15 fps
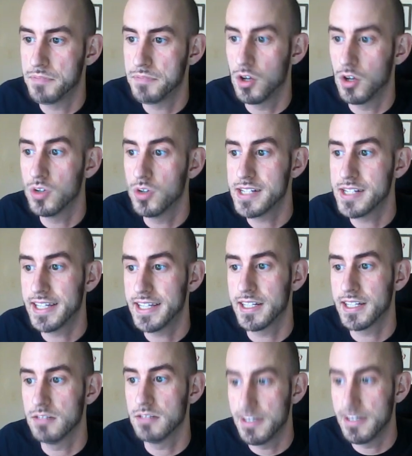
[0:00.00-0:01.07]
only taking
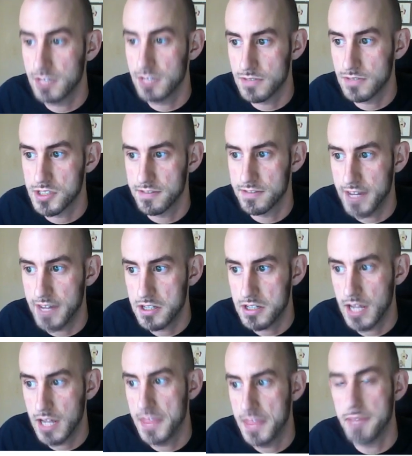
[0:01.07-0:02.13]
11 levels in
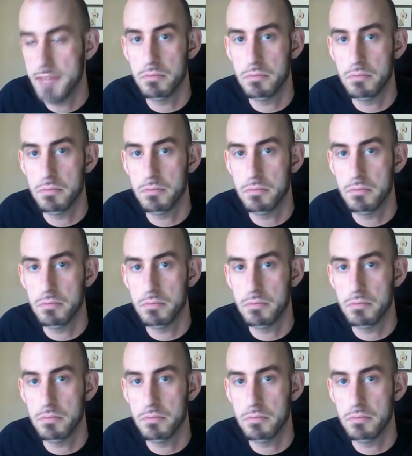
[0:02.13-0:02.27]
Fighter and then